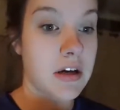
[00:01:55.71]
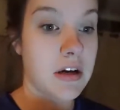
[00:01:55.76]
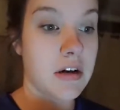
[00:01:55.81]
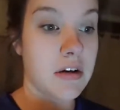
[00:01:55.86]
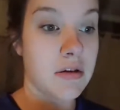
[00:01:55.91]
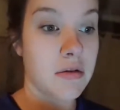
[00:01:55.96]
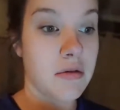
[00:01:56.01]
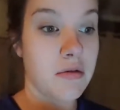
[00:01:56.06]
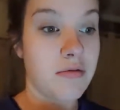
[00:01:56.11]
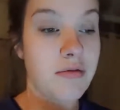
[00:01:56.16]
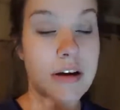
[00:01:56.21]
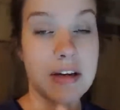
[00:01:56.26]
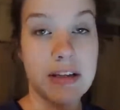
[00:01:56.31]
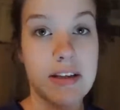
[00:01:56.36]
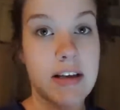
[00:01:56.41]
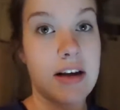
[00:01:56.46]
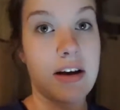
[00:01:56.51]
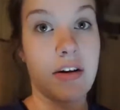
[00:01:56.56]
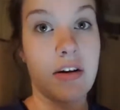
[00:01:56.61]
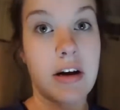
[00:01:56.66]
No
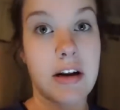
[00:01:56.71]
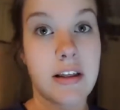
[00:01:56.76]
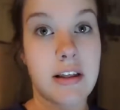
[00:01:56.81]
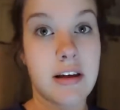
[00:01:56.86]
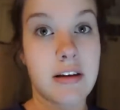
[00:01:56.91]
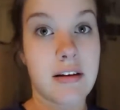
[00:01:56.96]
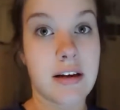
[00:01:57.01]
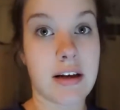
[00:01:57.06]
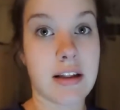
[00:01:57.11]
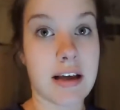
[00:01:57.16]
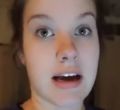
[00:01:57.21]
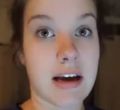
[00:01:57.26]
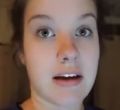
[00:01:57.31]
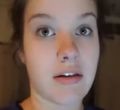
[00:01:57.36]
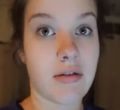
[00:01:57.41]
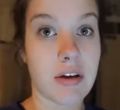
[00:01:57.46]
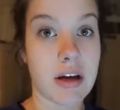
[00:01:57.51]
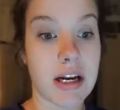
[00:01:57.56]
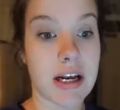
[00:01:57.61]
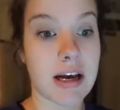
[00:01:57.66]
fussing or anything like that,
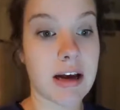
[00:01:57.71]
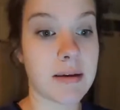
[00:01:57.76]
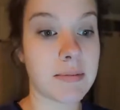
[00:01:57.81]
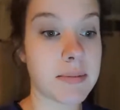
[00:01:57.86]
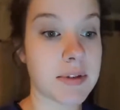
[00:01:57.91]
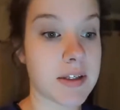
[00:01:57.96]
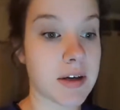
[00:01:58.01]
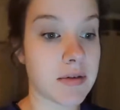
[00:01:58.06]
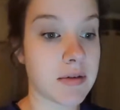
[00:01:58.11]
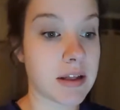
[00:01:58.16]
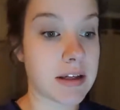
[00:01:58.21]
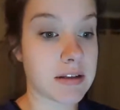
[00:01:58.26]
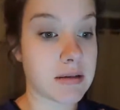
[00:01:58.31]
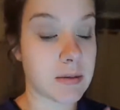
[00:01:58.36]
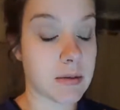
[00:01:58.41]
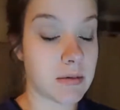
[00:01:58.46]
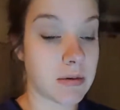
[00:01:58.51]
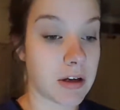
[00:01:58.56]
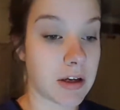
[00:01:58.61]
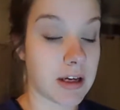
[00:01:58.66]
no getting up, so that's
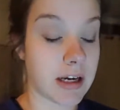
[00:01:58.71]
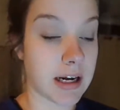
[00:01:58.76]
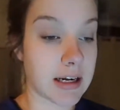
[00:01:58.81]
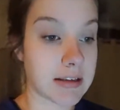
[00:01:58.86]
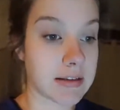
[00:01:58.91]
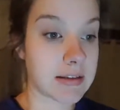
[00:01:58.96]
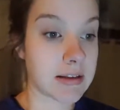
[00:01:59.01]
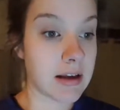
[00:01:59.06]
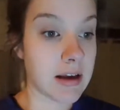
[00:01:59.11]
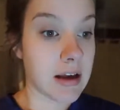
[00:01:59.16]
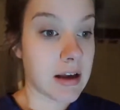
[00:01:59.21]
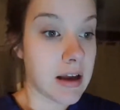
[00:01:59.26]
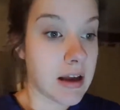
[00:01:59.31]
been really nice.